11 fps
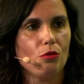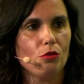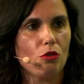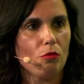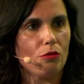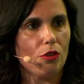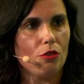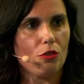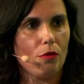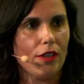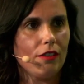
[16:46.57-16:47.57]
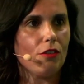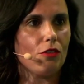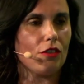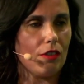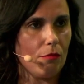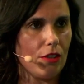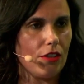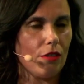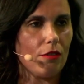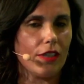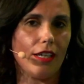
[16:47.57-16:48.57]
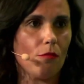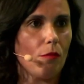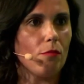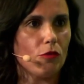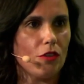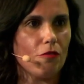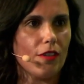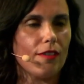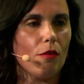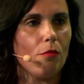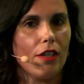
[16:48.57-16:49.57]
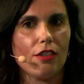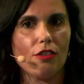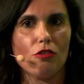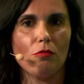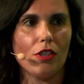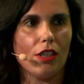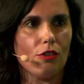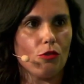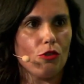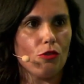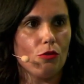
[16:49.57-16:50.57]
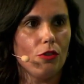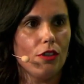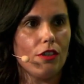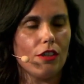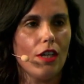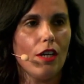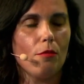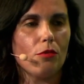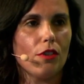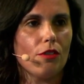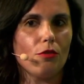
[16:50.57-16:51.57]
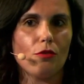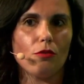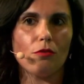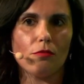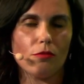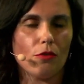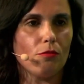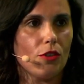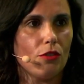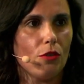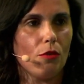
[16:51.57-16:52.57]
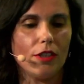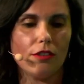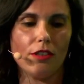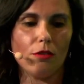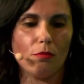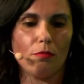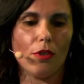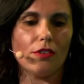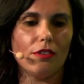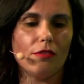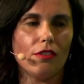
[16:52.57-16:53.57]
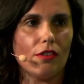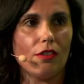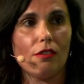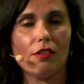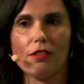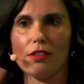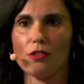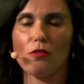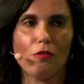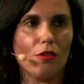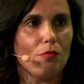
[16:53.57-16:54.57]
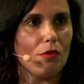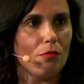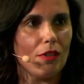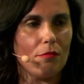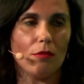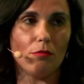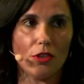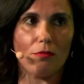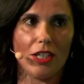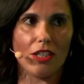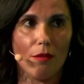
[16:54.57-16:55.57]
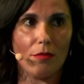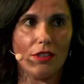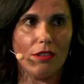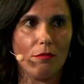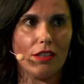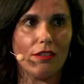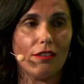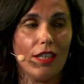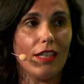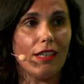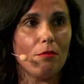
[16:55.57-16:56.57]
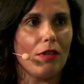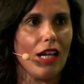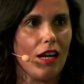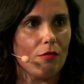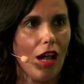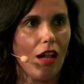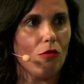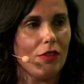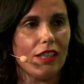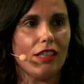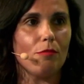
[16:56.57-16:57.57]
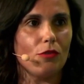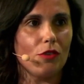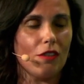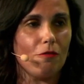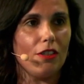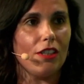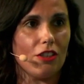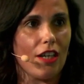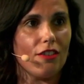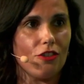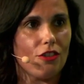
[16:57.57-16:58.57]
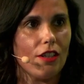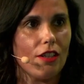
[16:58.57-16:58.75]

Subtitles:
it going to be reinforced? It's going to be reinforced. And this because of quantum computers. If it can solve a problem faster and